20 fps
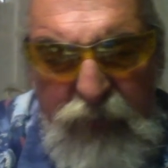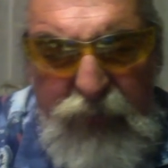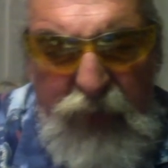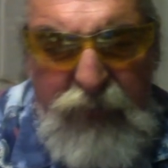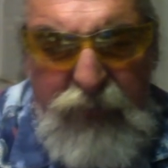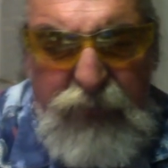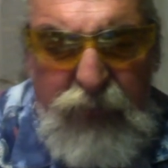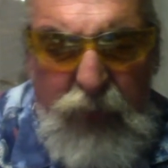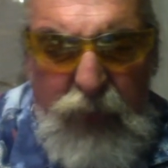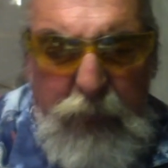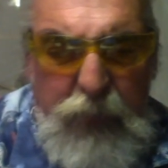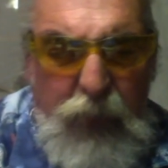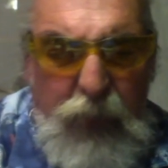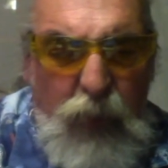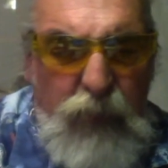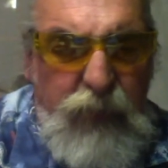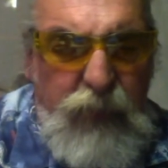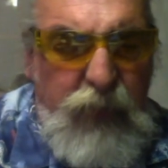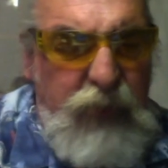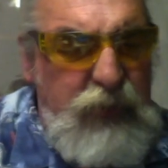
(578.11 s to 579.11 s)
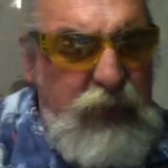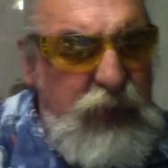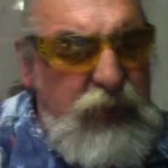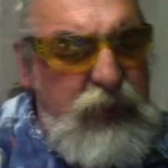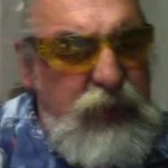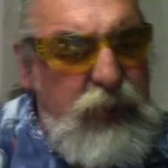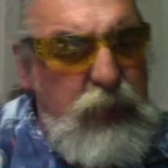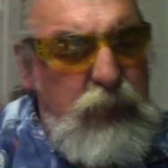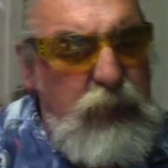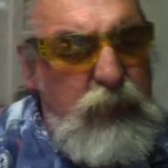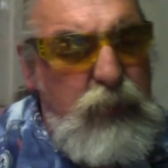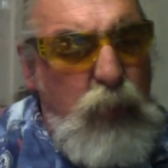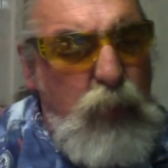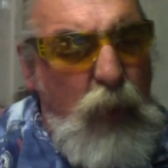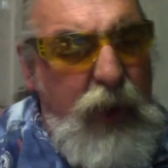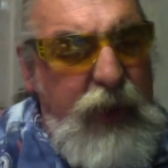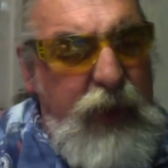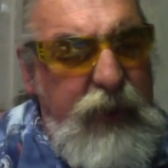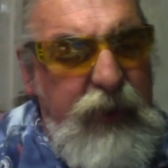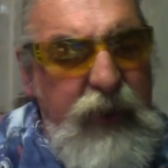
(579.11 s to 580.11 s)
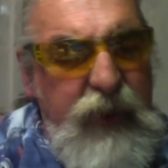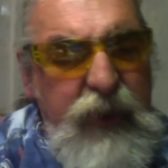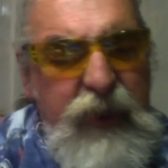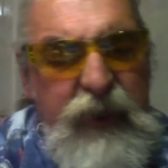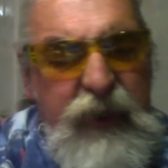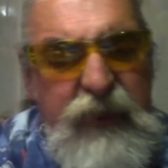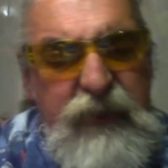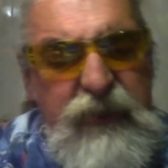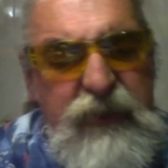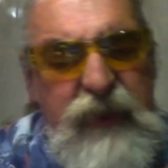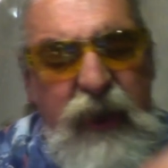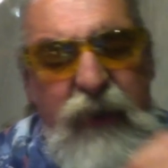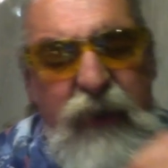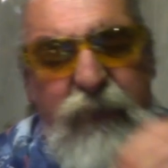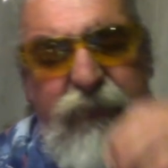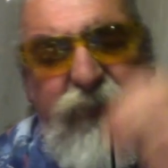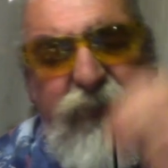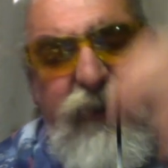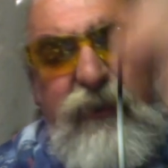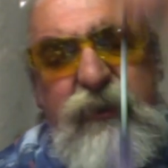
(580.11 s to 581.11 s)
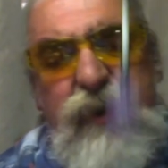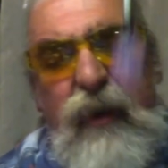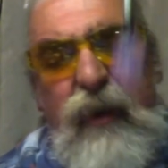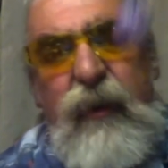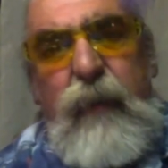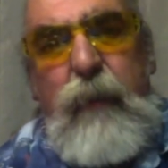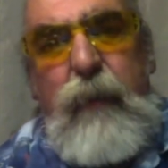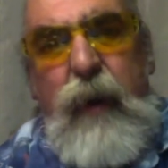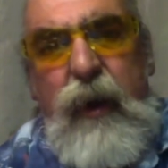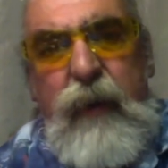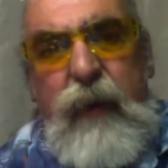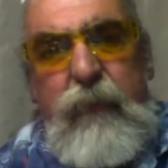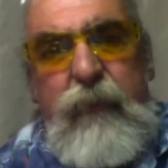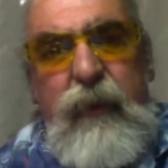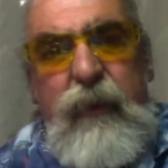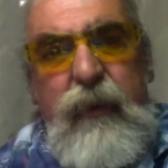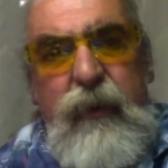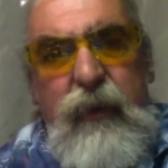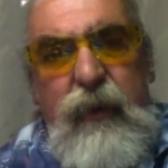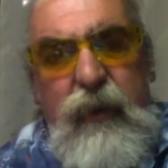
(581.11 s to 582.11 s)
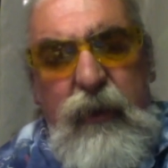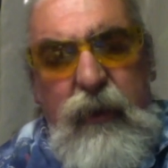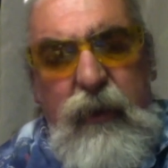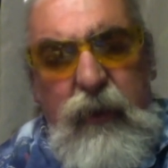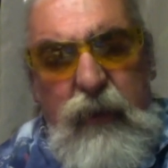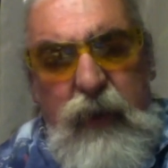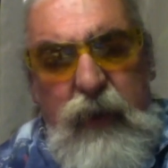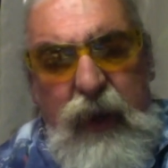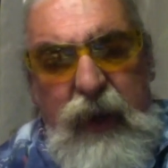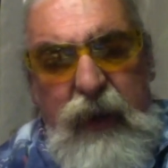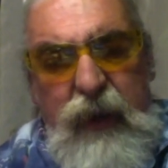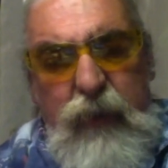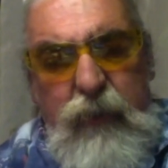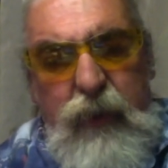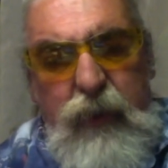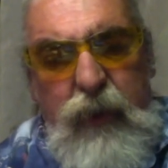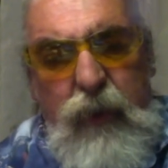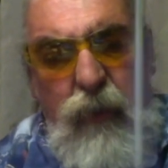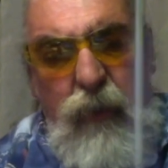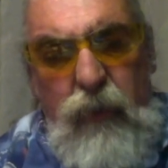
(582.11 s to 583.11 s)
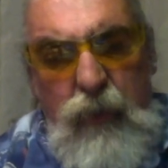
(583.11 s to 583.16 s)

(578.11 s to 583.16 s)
flip it over and just used weight instead of fins on the bottom? Okay, here we go.